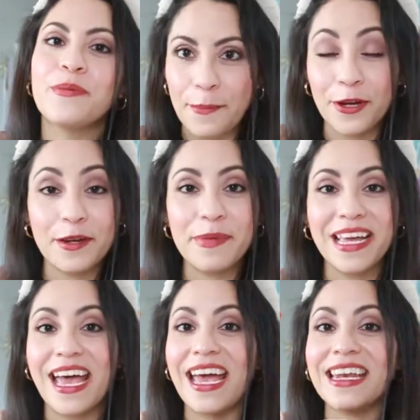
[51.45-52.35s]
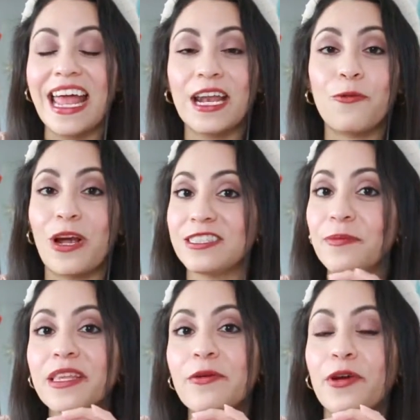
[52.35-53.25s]
put in my hand and
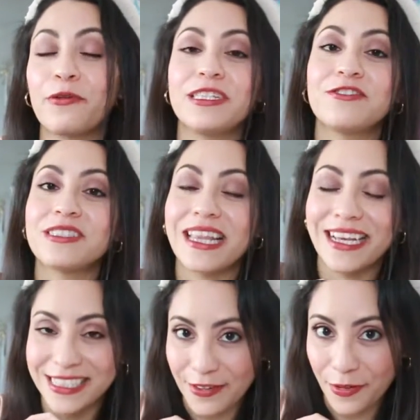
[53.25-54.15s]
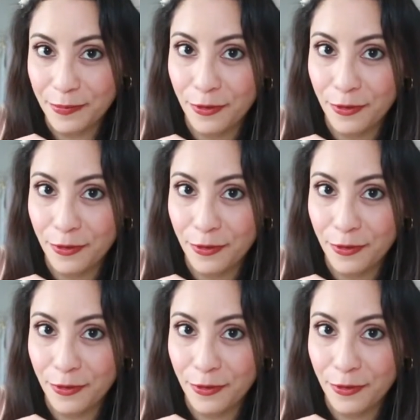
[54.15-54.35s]
randomly we're going to select different